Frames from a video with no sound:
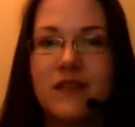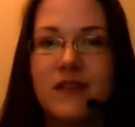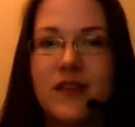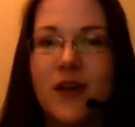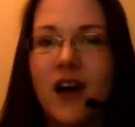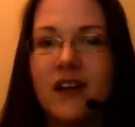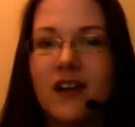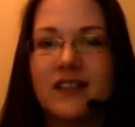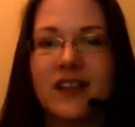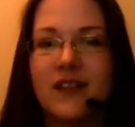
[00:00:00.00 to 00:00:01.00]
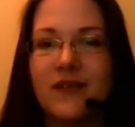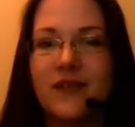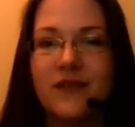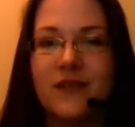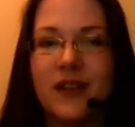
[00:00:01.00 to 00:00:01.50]
you can't kind
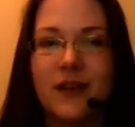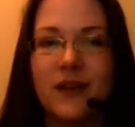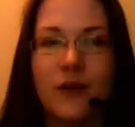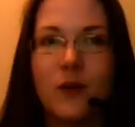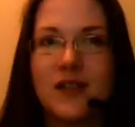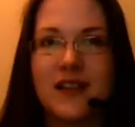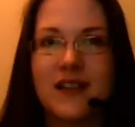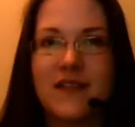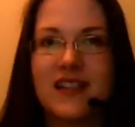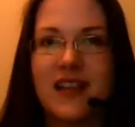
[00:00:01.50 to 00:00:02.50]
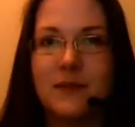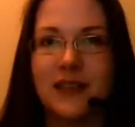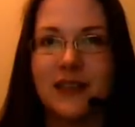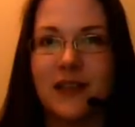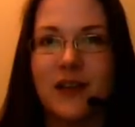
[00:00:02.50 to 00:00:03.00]
of, you know, the horse is out of the stable
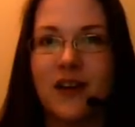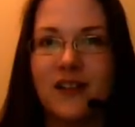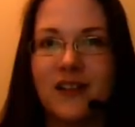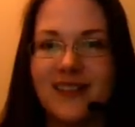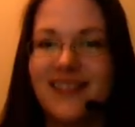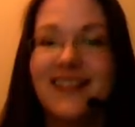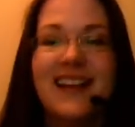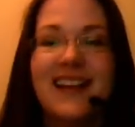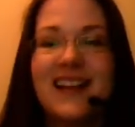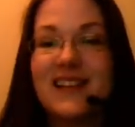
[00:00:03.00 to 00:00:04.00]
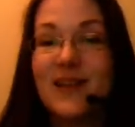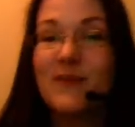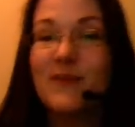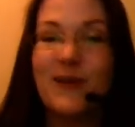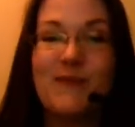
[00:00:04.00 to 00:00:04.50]
now. You can't, there's no
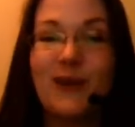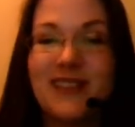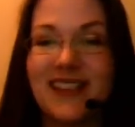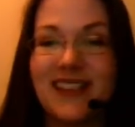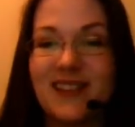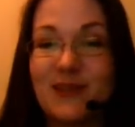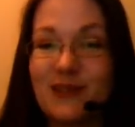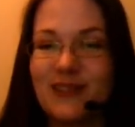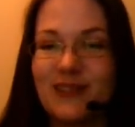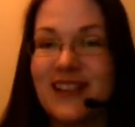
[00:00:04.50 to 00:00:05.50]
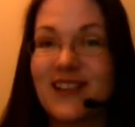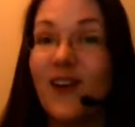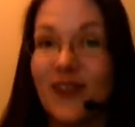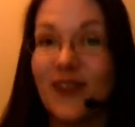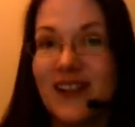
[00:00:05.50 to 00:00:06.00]
point bolting the door. It's
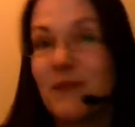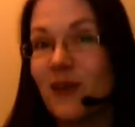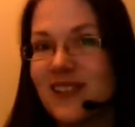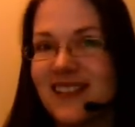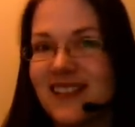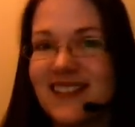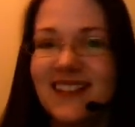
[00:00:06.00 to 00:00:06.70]
gone, it's bolted.